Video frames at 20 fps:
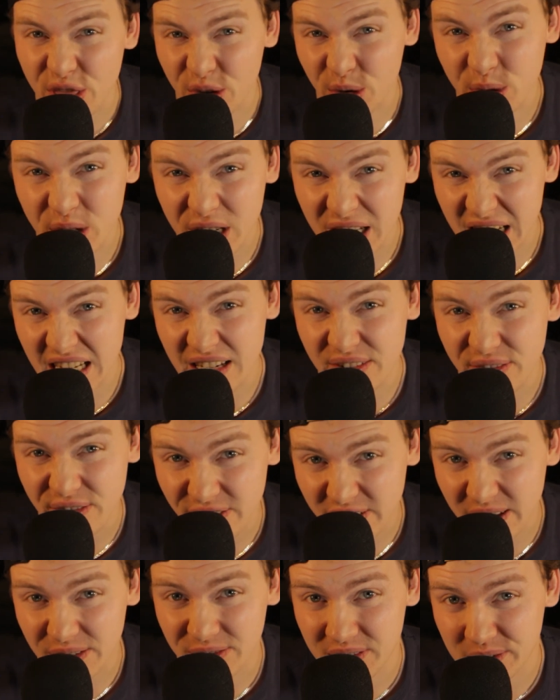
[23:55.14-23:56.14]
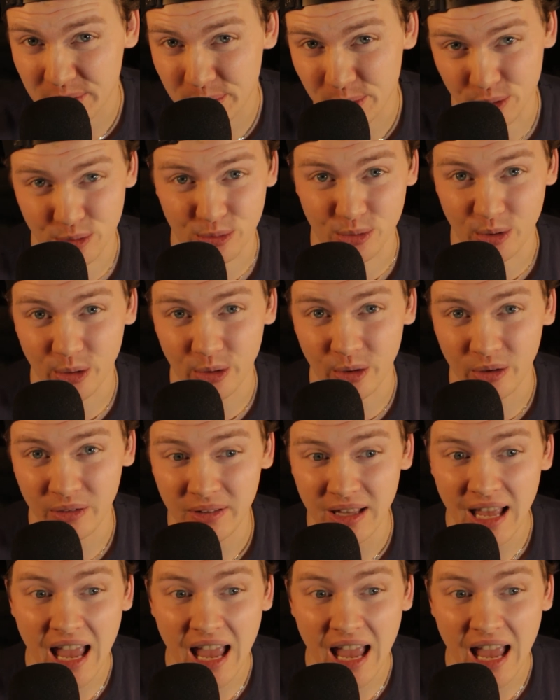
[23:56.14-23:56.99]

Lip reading: $13.50 per roll.